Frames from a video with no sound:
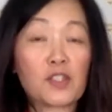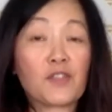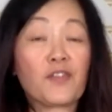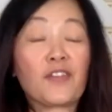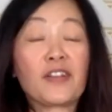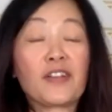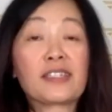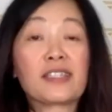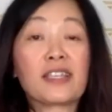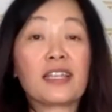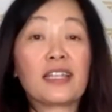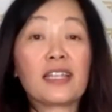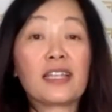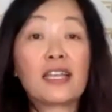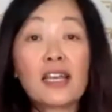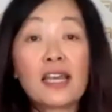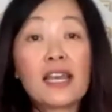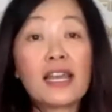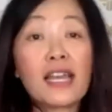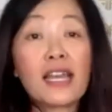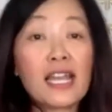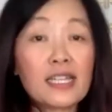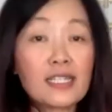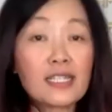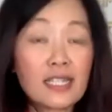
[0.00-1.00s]
So if I said,
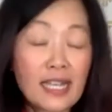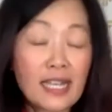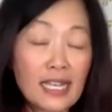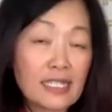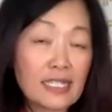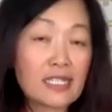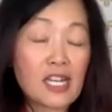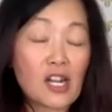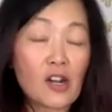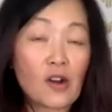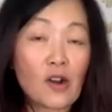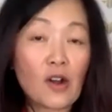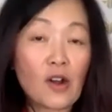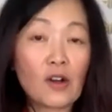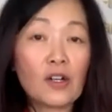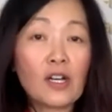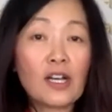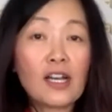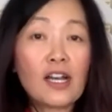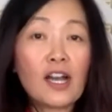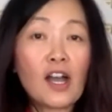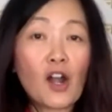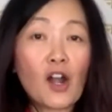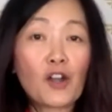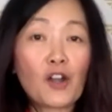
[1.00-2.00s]
hey, Daryl,
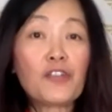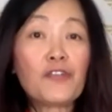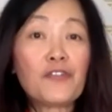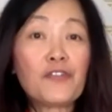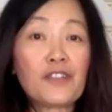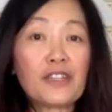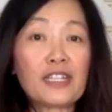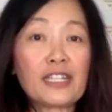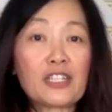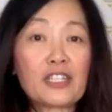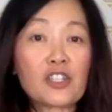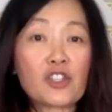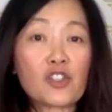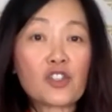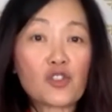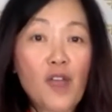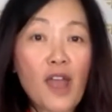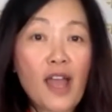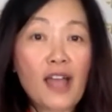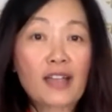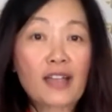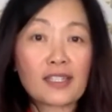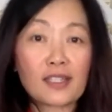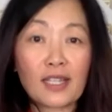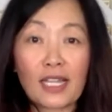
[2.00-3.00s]
are you feeling
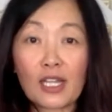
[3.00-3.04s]
stressed?